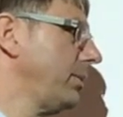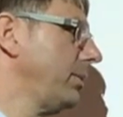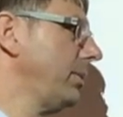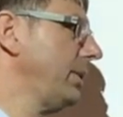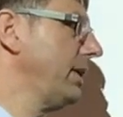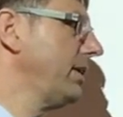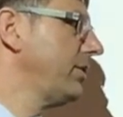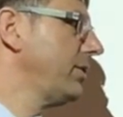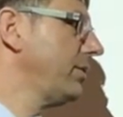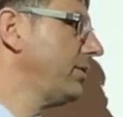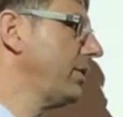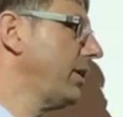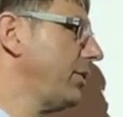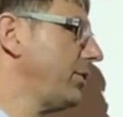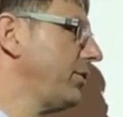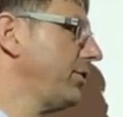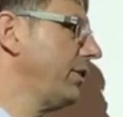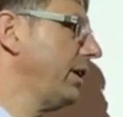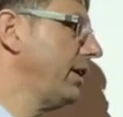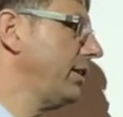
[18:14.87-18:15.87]
which of
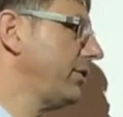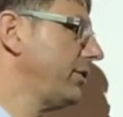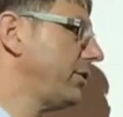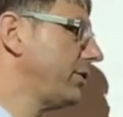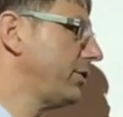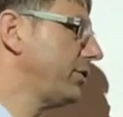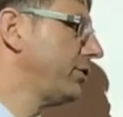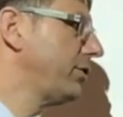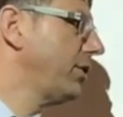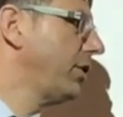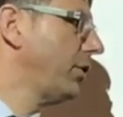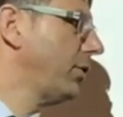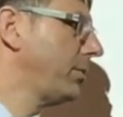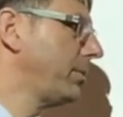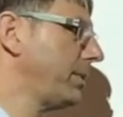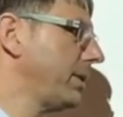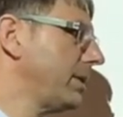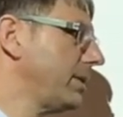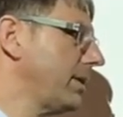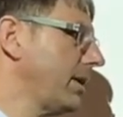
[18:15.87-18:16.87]
those sensors to
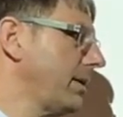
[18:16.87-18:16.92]
open